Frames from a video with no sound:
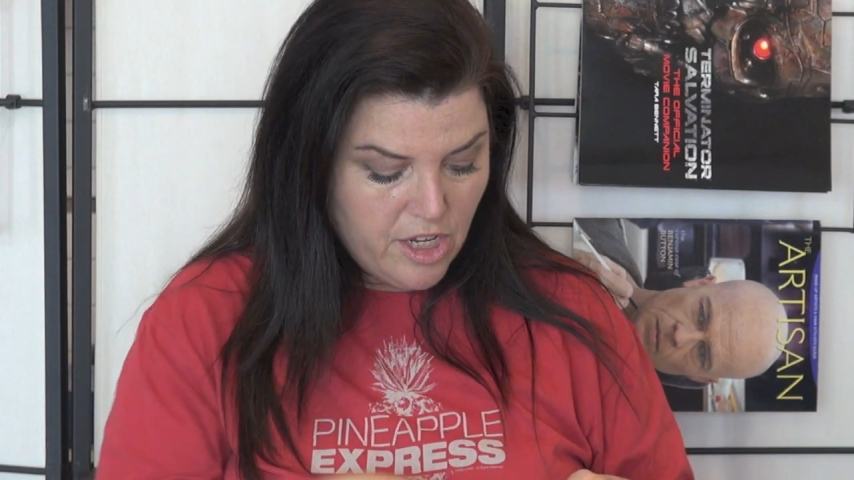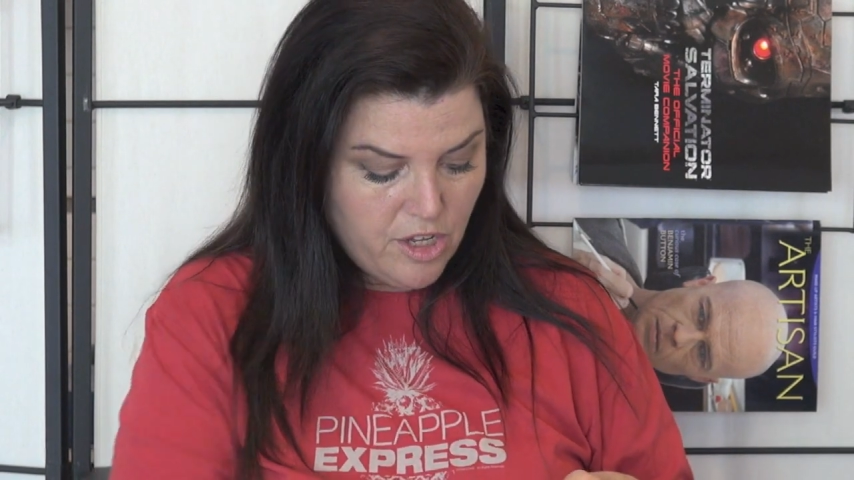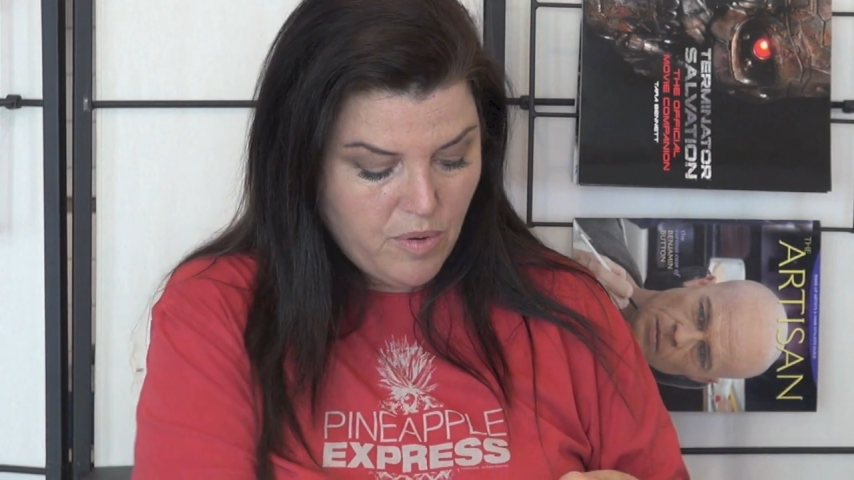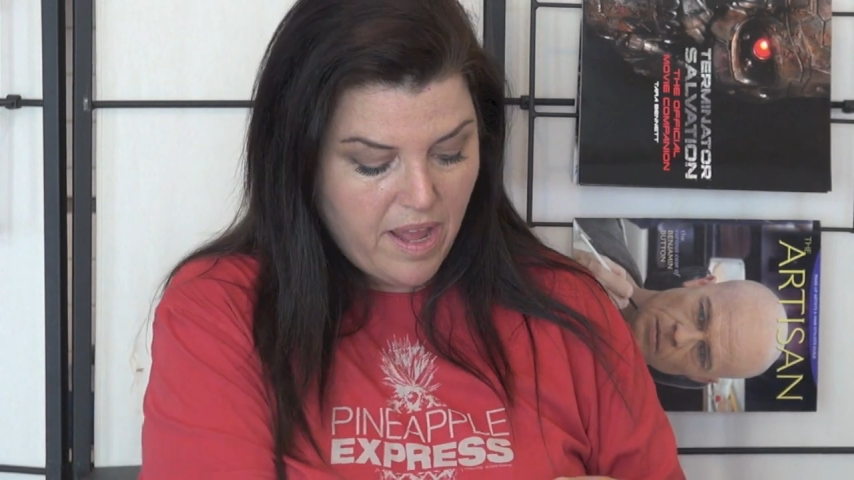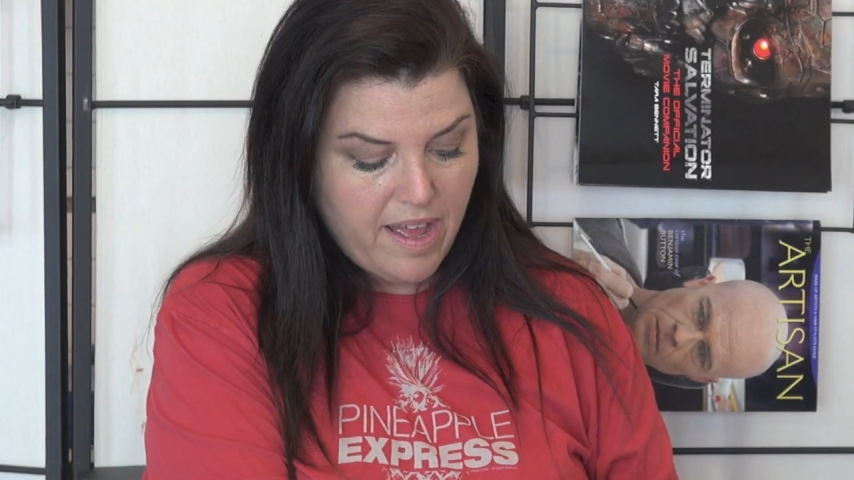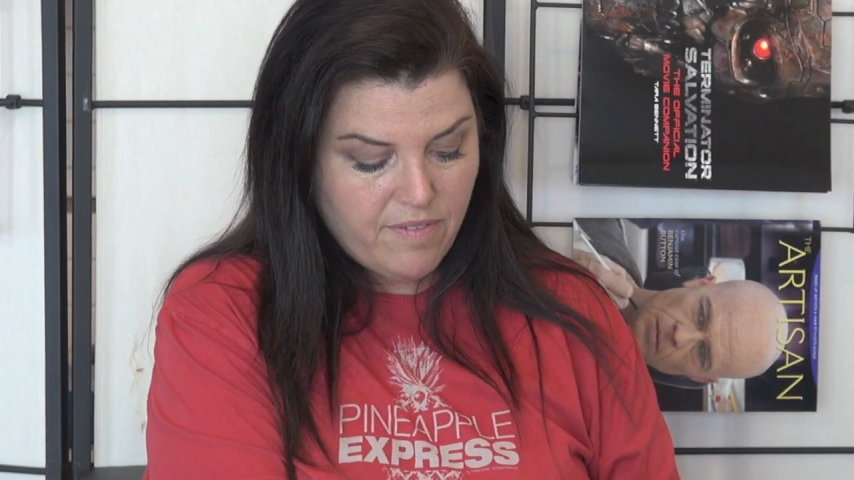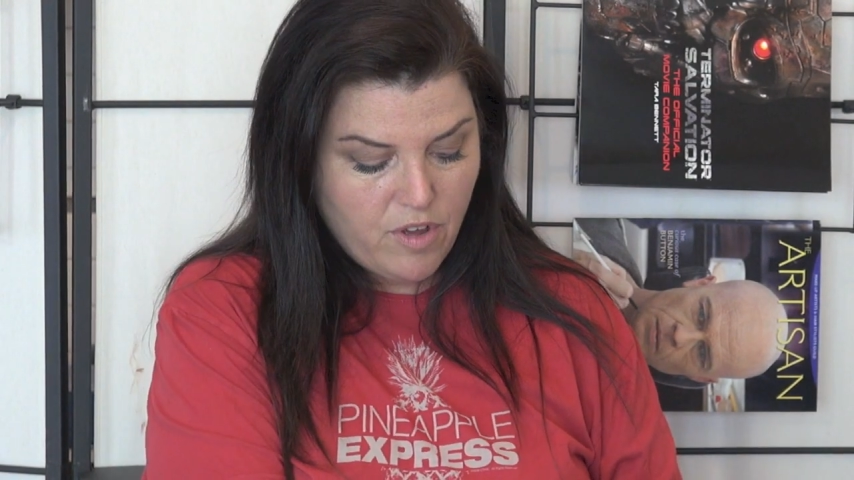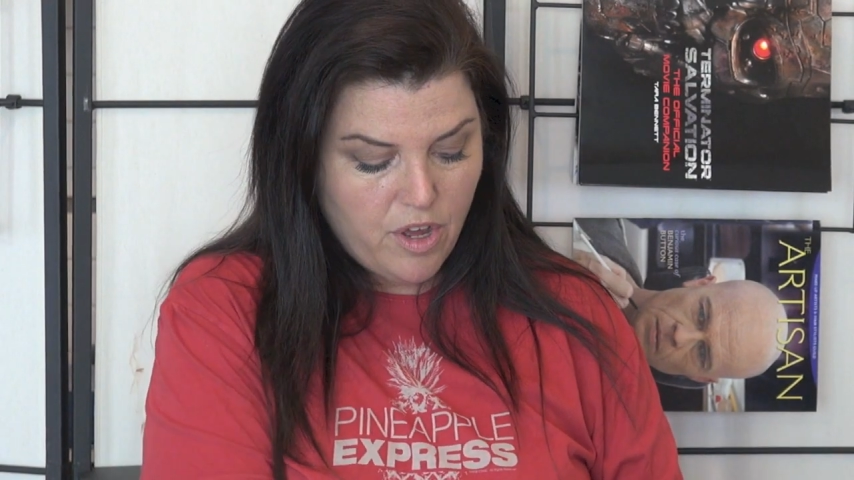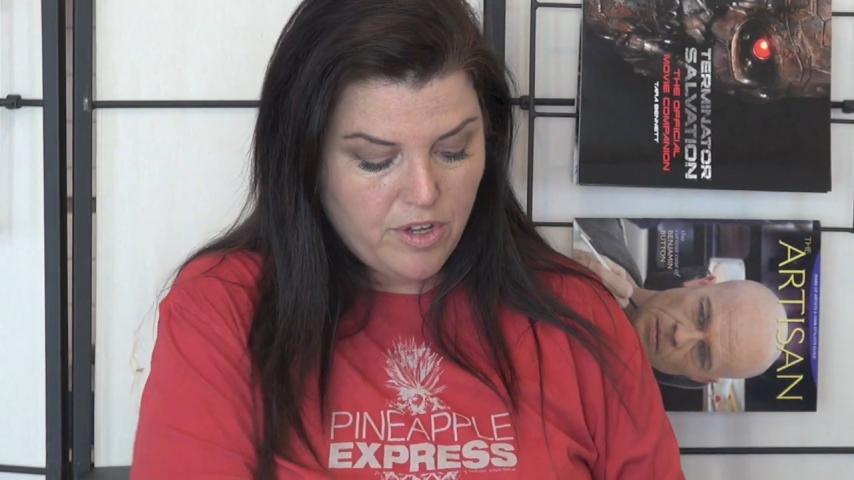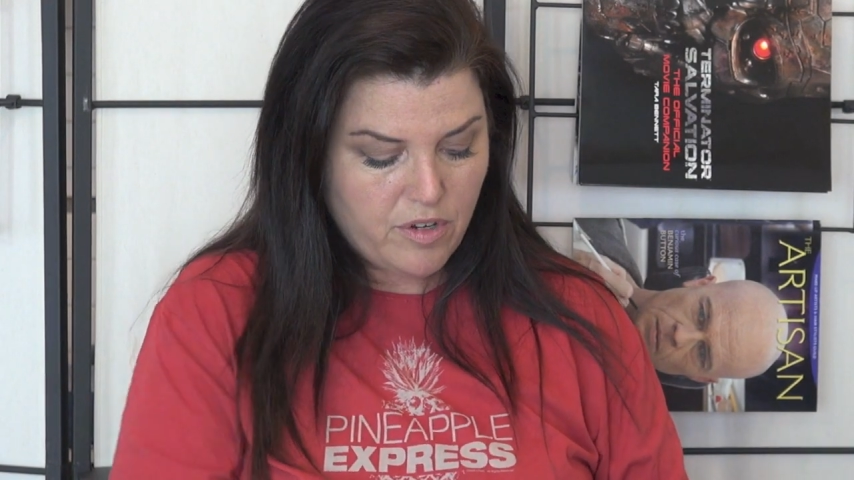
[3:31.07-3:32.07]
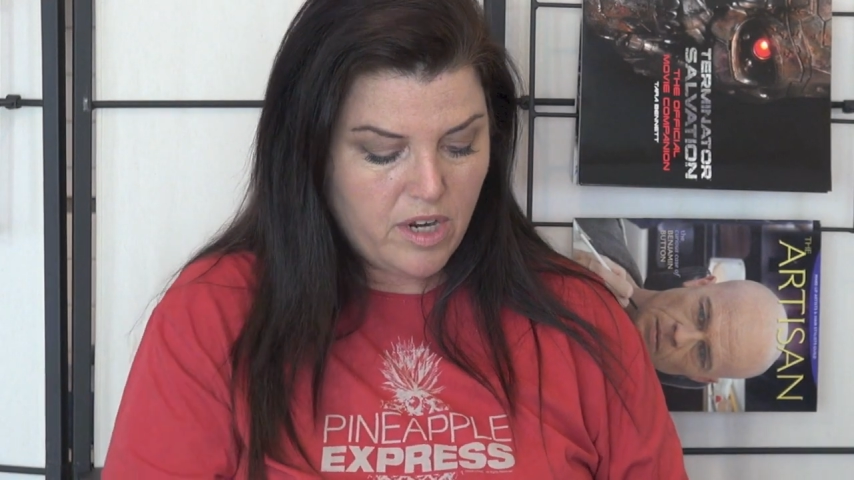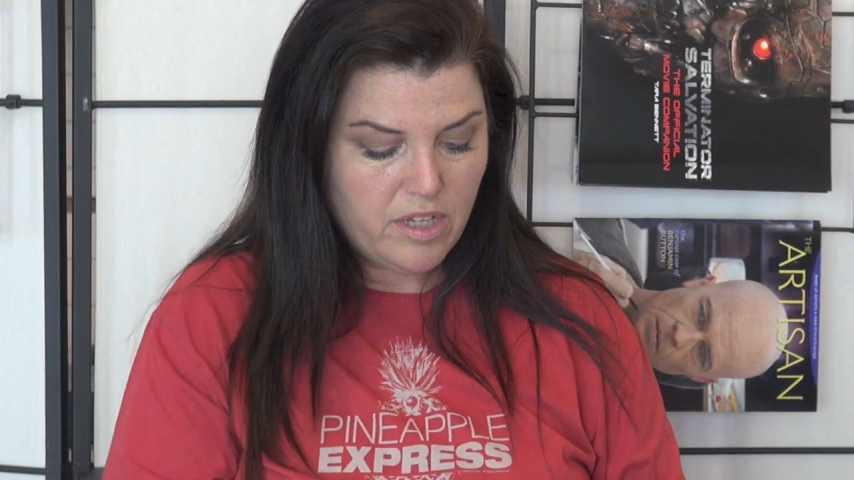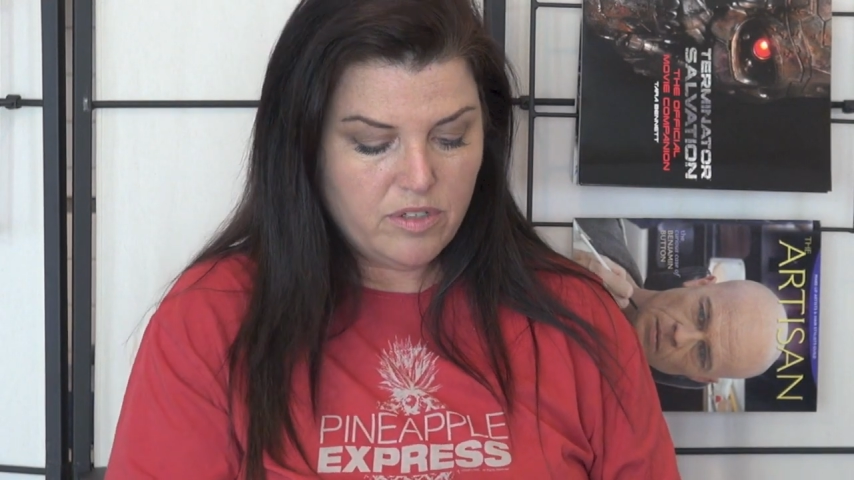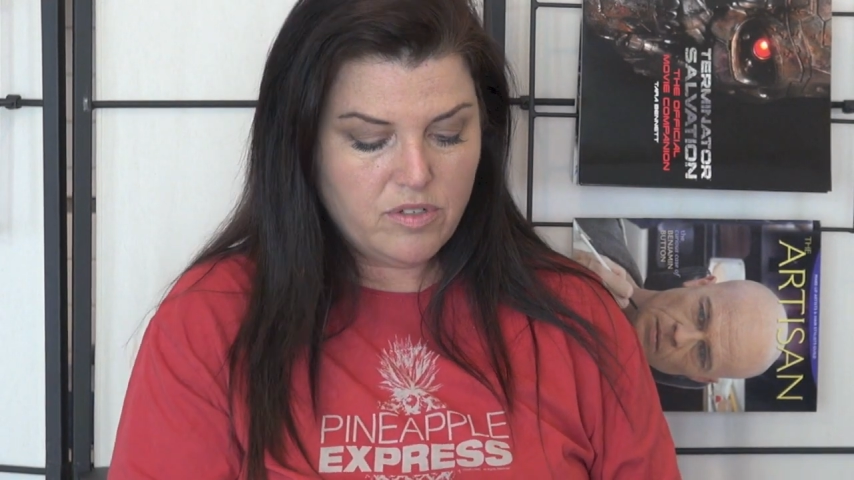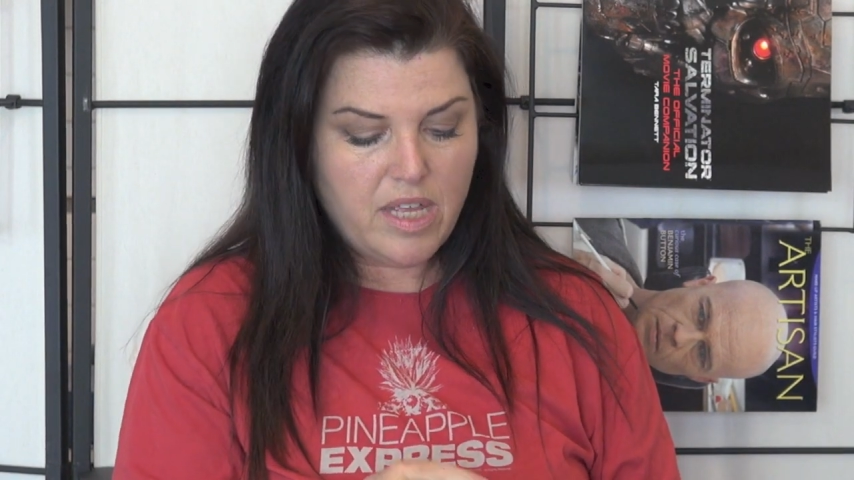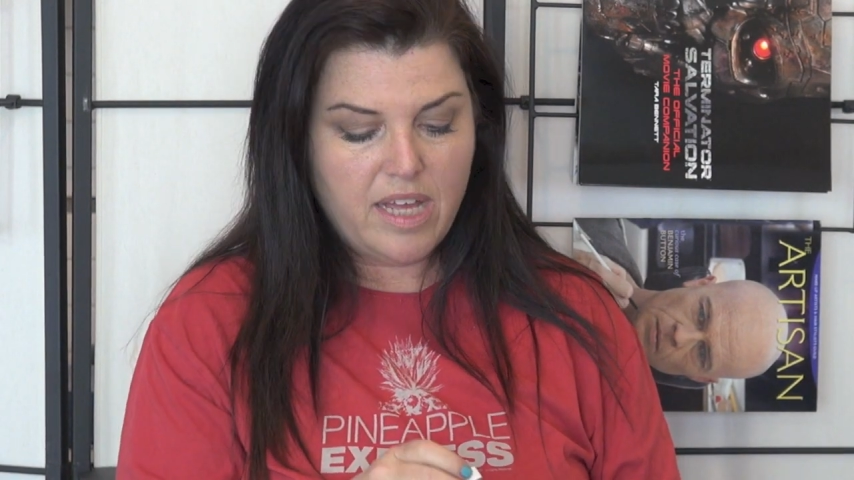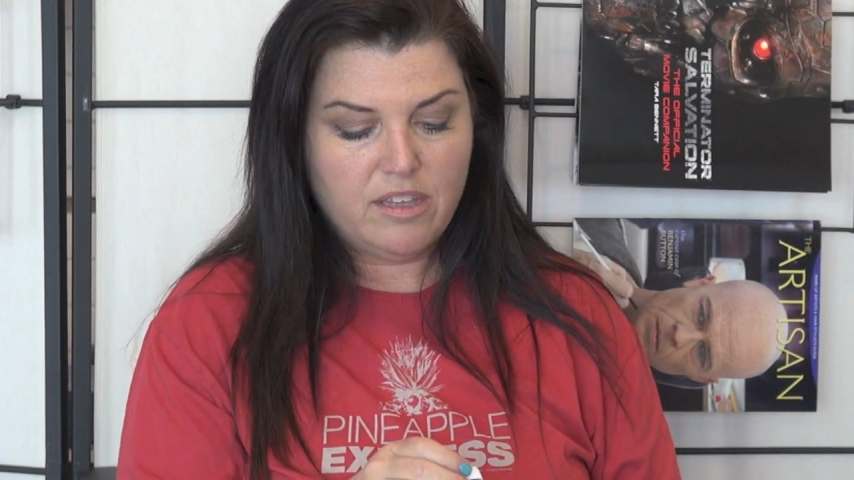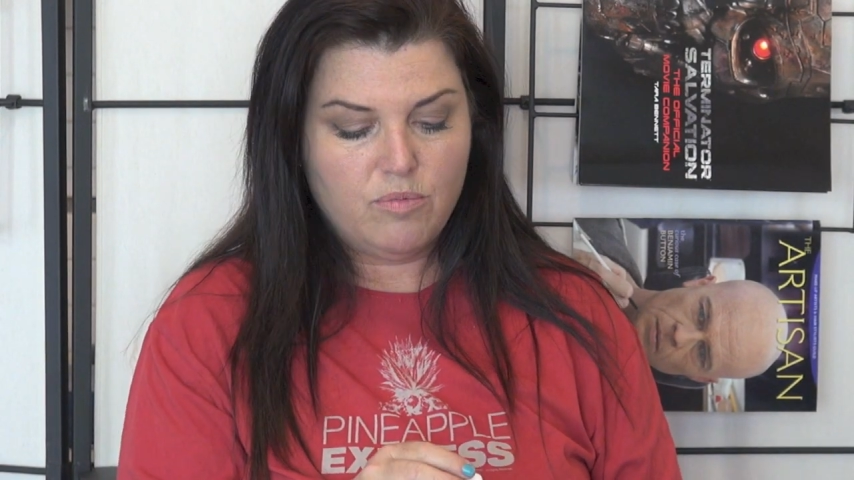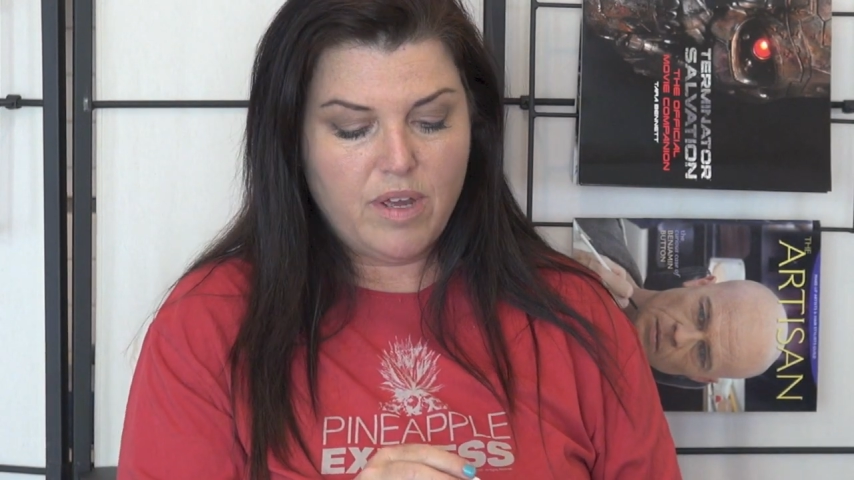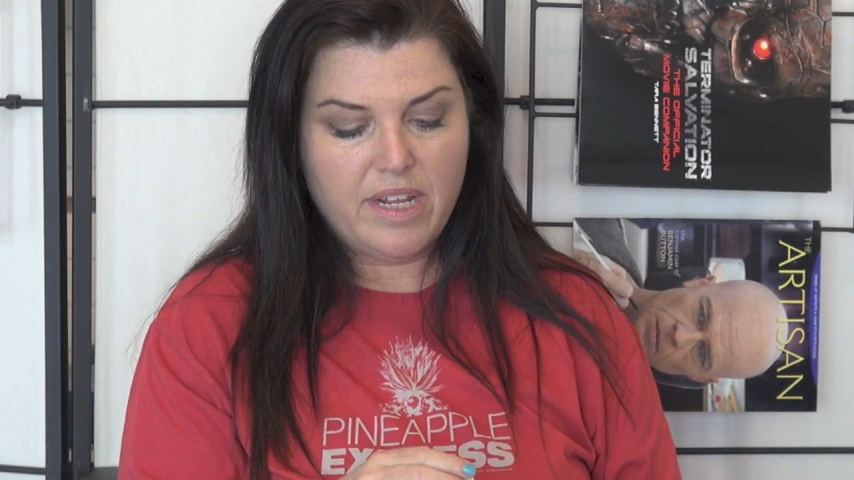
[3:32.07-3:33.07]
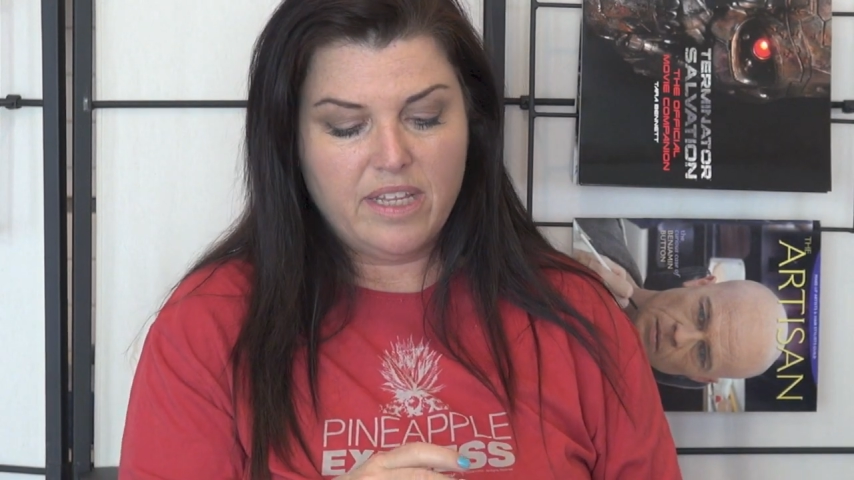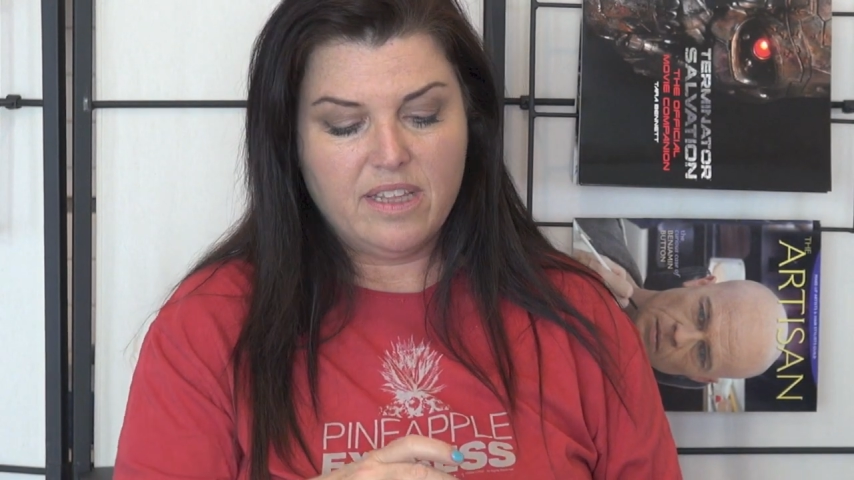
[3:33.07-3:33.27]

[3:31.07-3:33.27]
you have all your colors at the ready.